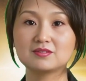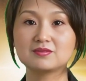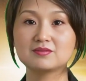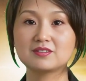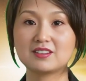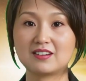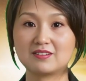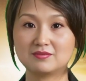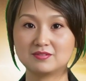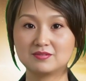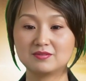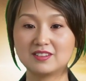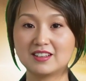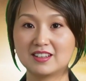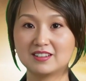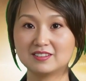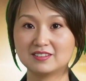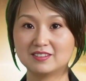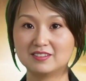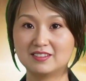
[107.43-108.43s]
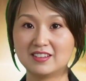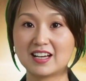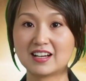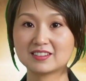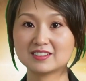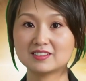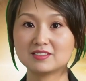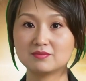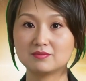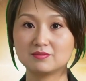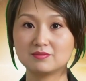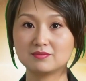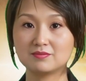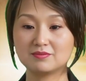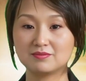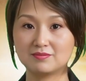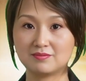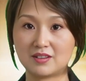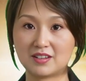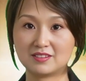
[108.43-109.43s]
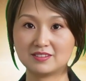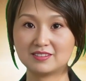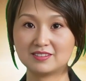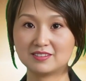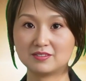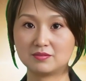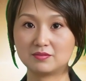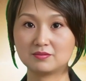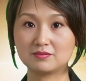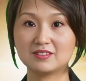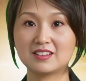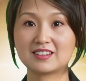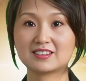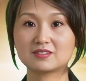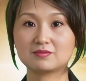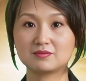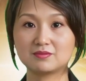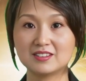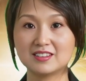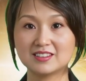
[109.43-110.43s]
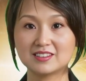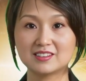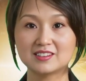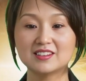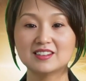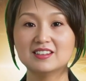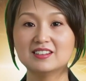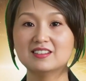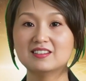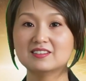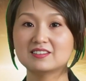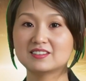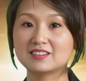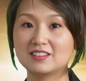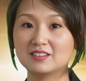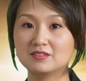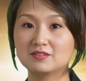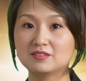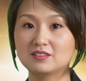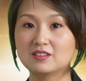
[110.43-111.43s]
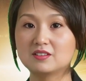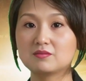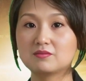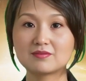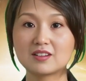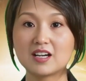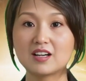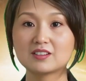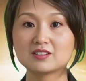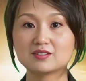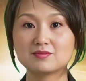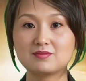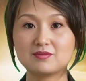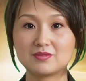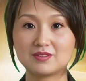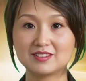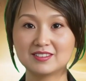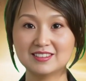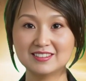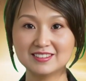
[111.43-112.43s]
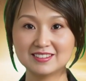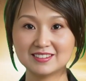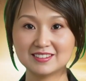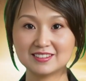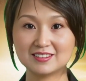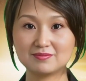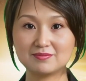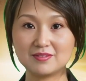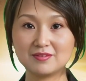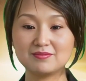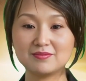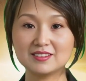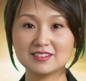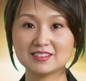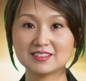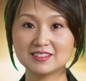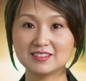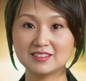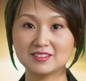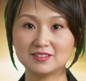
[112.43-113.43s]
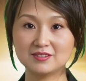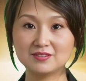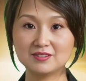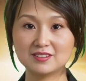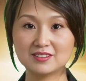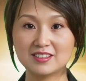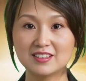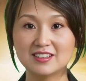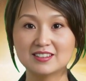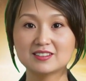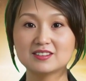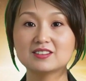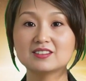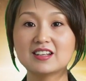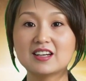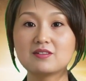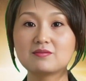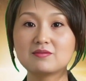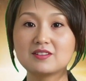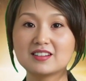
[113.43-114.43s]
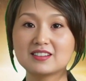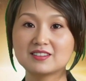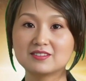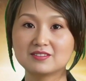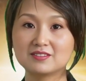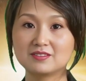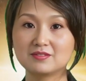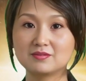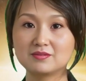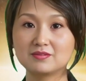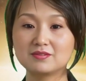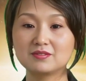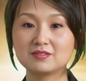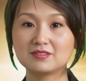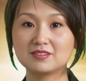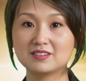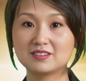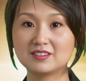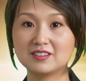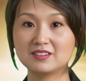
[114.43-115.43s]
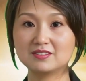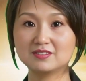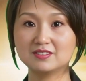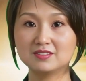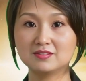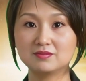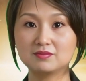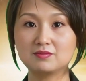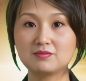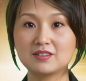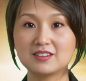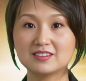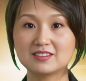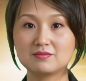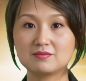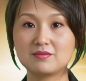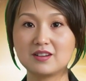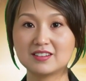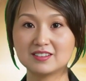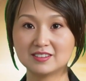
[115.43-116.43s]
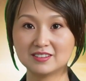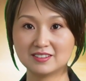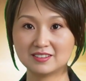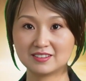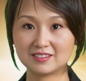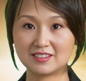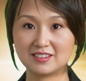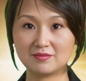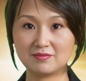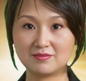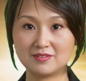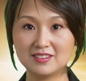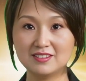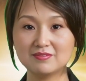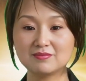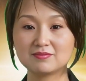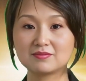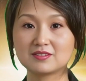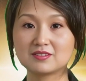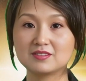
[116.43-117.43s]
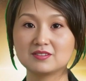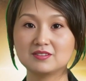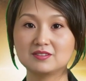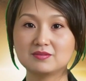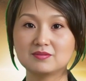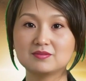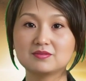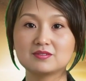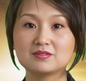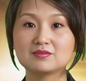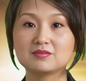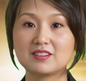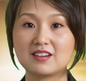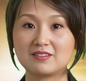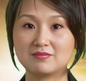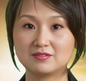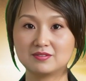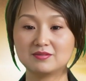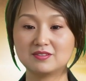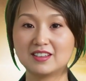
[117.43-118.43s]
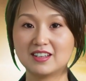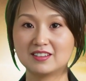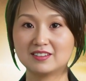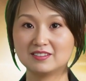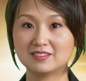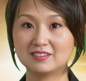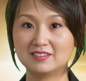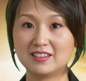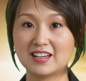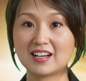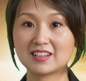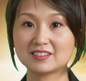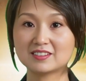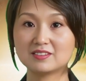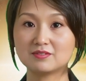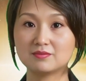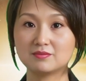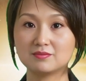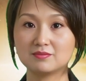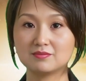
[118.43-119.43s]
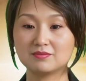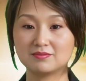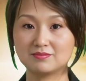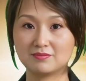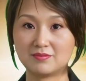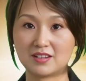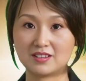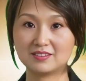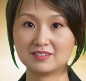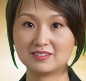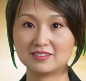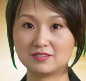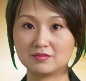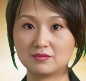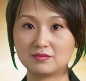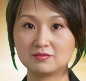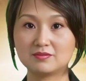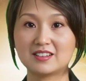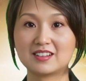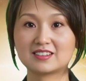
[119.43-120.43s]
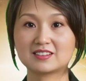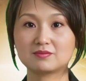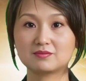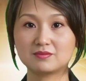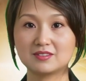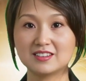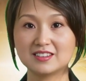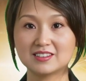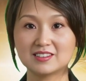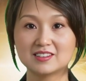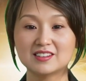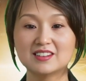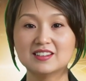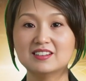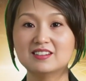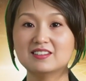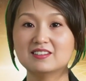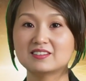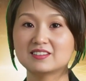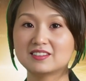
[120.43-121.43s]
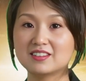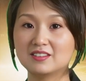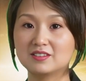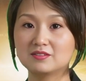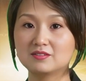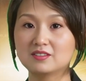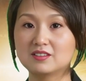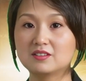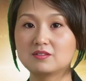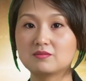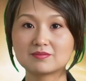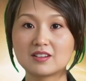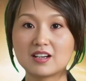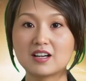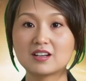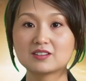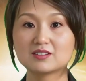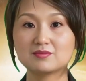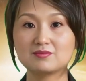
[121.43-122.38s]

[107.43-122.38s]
This includes some cross-border e-commerce companies and small and medium-sized foreign trade enterprises. In many cases, small shippers' goods cannot be loaded onto ships, which disrupts their shipment plans. Some